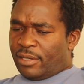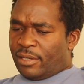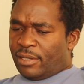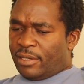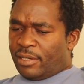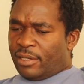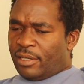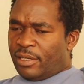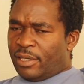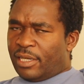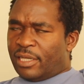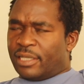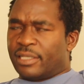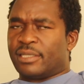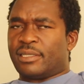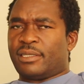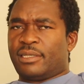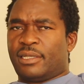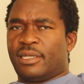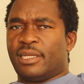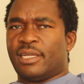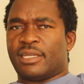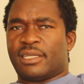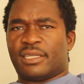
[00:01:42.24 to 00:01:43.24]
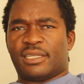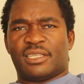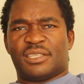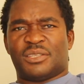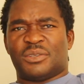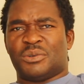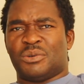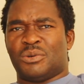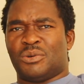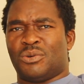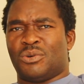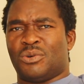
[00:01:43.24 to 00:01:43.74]
Okay. Yes, yes.
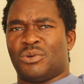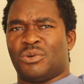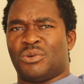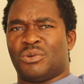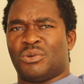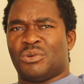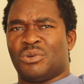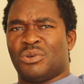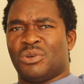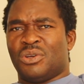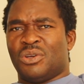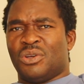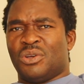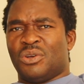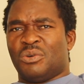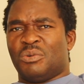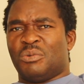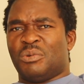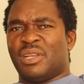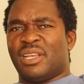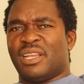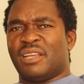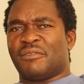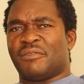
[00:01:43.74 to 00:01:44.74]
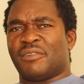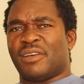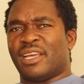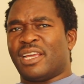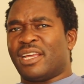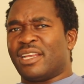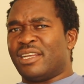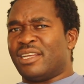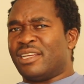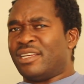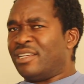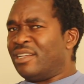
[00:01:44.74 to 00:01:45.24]
So we never
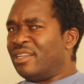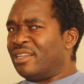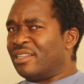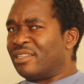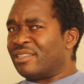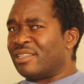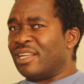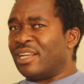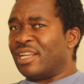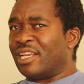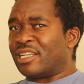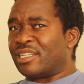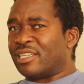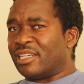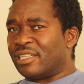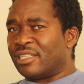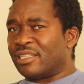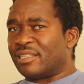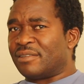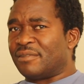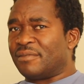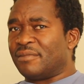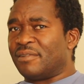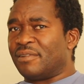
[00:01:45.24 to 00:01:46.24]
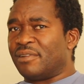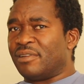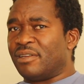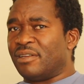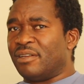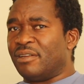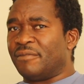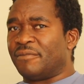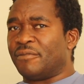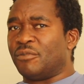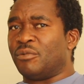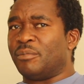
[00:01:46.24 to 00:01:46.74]
had selections
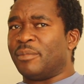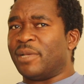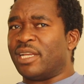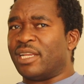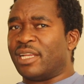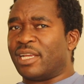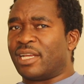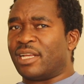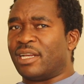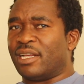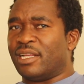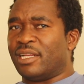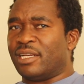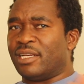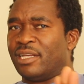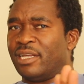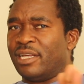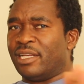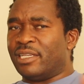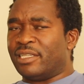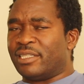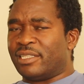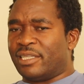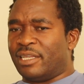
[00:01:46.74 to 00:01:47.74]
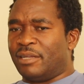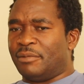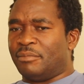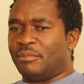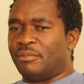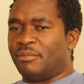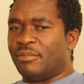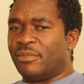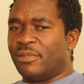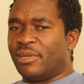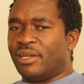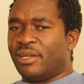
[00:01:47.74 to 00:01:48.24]
okay. Uh, for Manicaland and
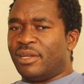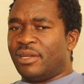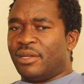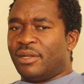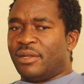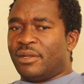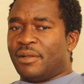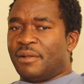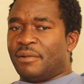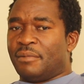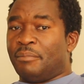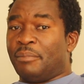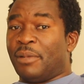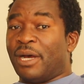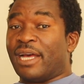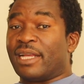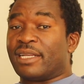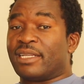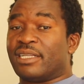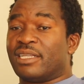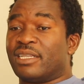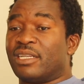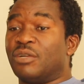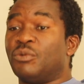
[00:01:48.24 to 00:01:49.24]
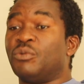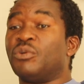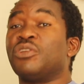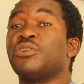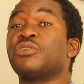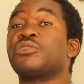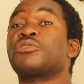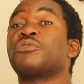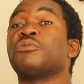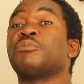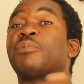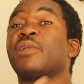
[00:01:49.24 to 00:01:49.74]
Zim. Okay. But we
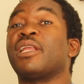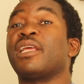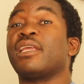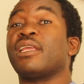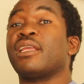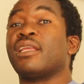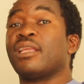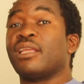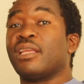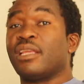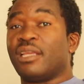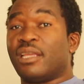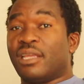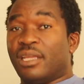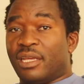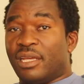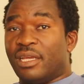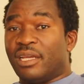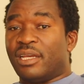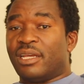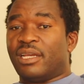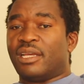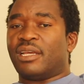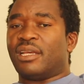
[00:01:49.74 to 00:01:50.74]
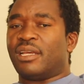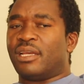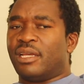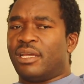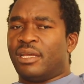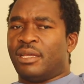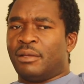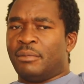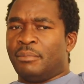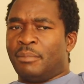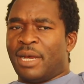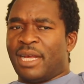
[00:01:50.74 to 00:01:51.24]
used to play
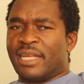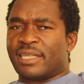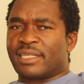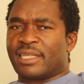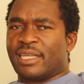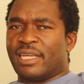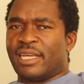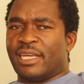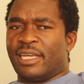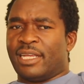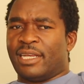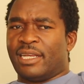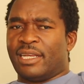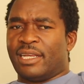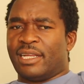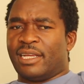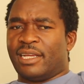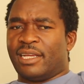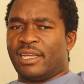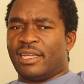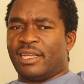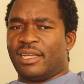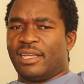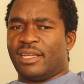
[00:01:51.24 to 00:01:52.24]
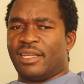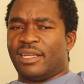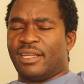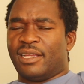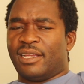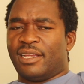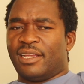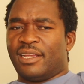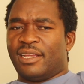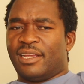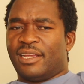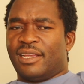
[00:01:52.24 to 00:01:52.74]
uh, MASA and
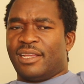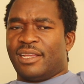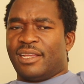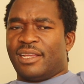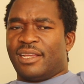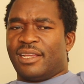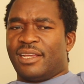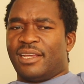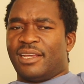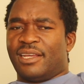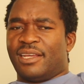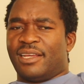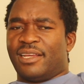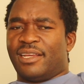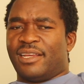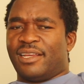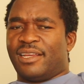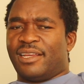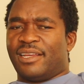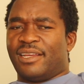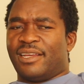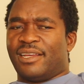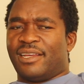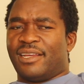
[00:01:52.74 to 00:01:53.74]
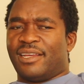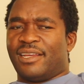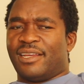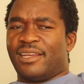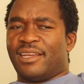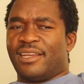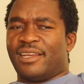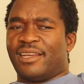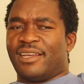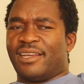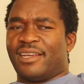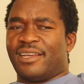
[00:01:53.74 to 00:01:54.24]
uh,
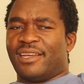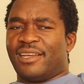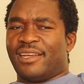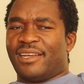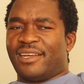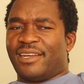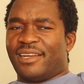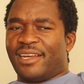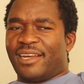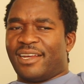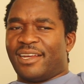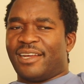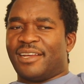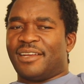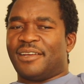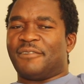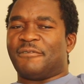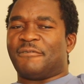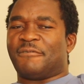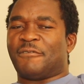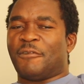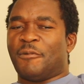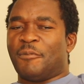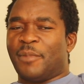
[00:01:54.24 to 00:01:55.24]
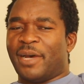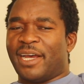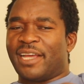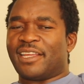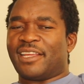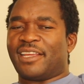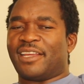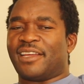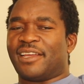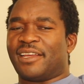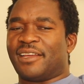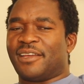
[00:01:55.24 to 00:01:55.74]
uh, uh, for
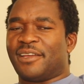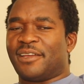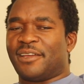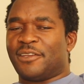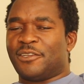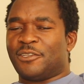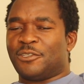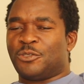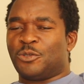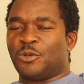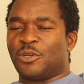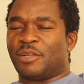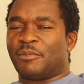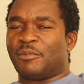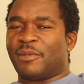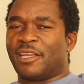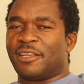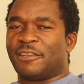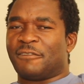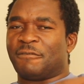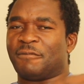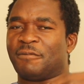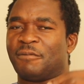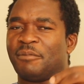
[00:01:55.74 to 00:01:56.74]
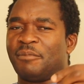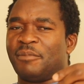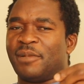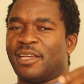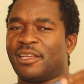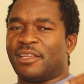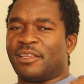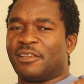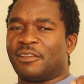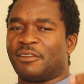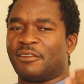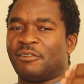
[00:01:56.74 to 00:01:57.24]
my during my
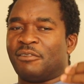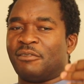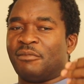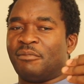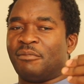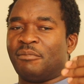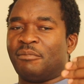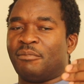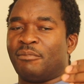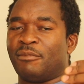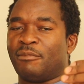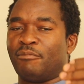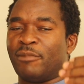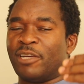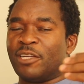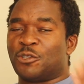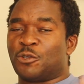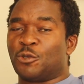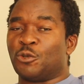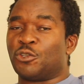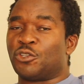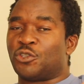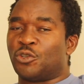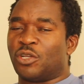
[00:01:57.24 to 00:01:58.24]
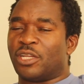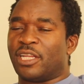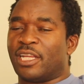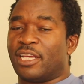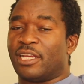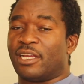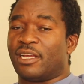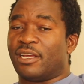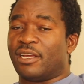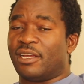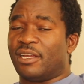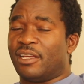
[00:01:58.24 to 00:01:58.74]
my my two
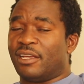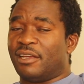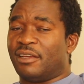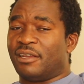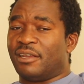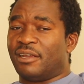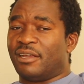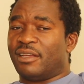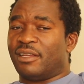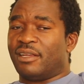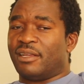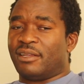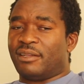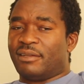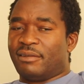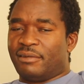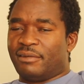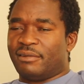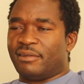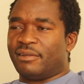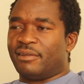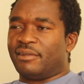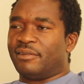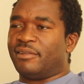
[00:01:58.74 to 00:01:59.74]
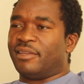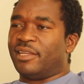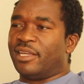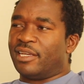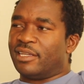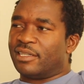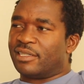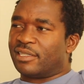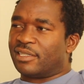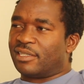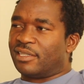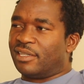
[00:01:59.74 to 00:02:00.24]
junior uh,
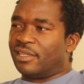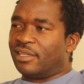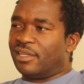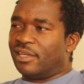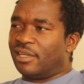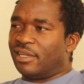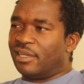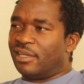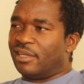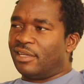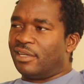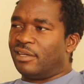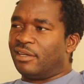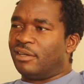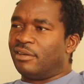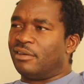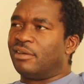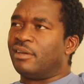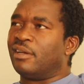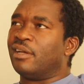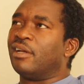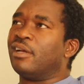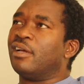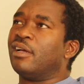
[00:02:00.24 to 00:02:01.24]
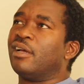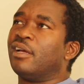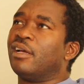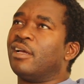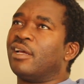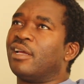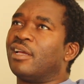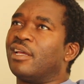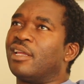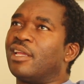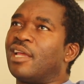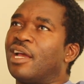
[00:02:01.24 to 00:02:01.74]
years,
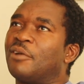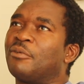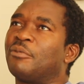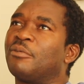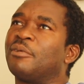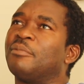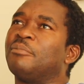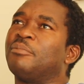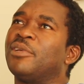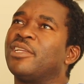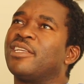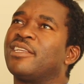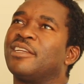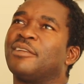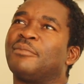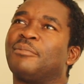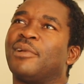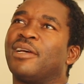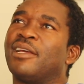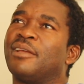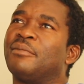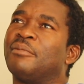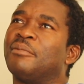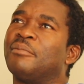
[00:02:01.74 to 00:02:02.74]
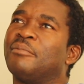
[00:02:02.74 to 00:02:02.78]
yeah, we were beaten by